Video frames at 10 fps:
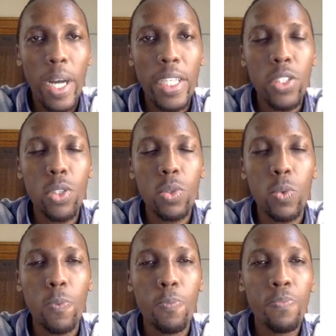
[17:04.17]
want
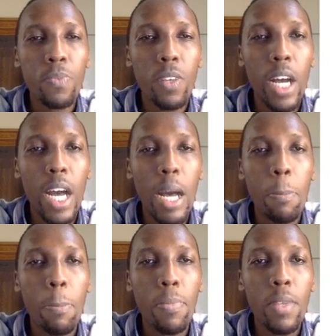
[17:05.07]
to
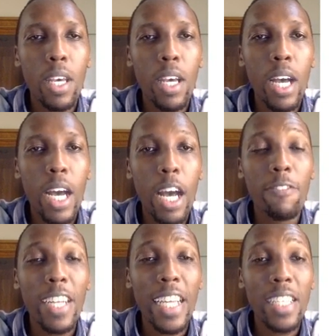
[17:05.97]
have
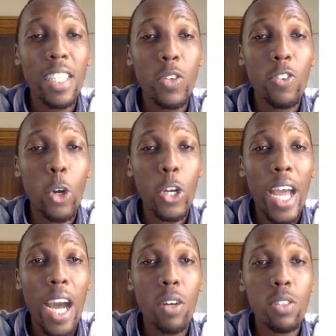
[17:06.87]
an idea on
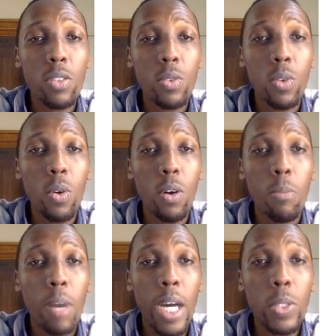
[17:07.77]
how to go
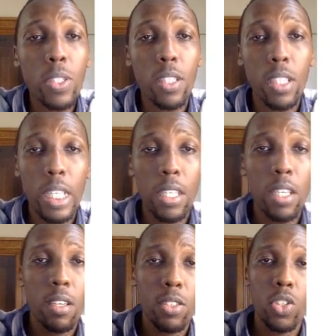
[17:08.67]
about the
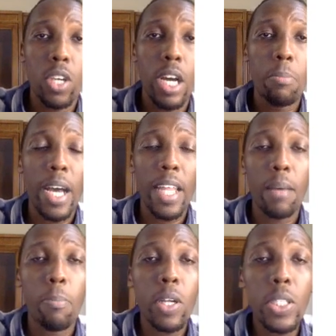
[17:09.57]
other
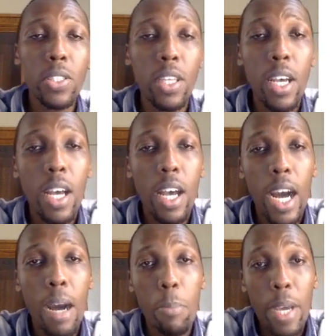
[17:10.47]
plots.
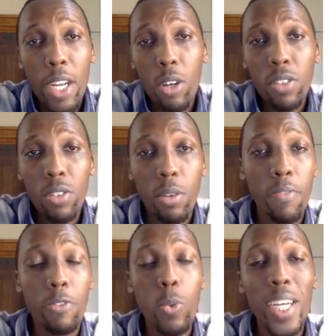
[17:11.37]
And also,
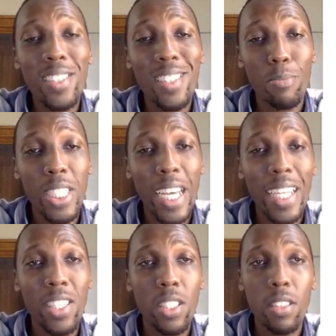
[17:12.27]
if you want some
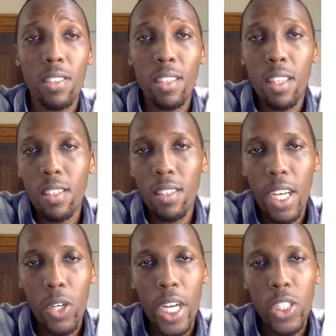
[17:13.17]
challenges, this is a
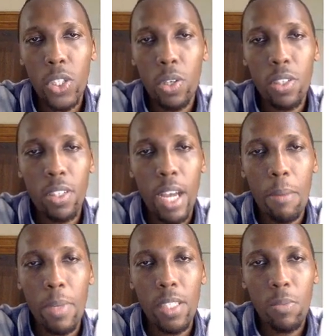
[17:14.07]
crash course.
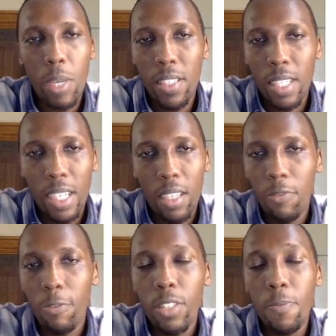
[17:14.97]
It's basically
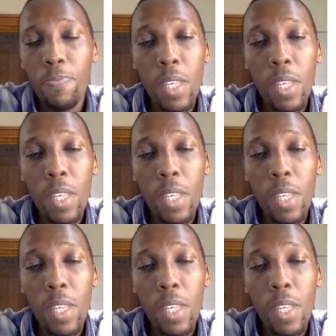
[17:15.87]
free,